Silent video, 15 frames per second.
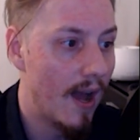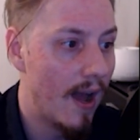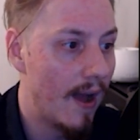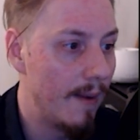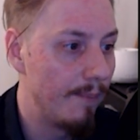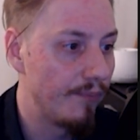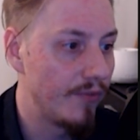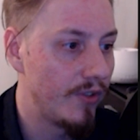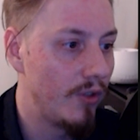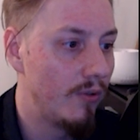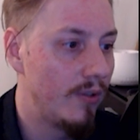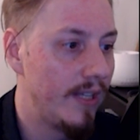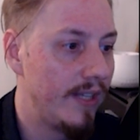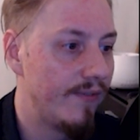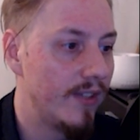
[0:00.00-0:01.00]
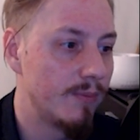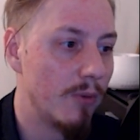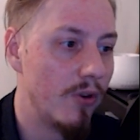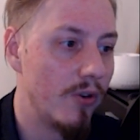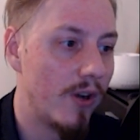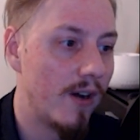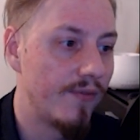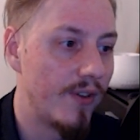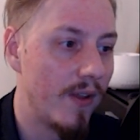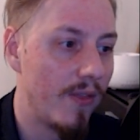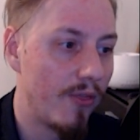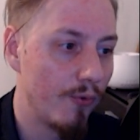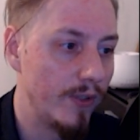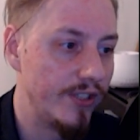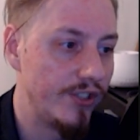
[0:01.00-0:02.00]
You leave this mode after
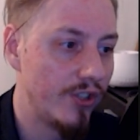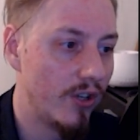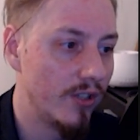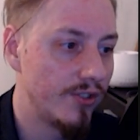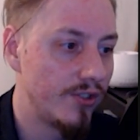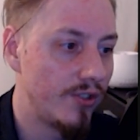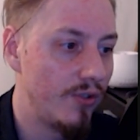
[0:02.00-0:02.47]
3 shots.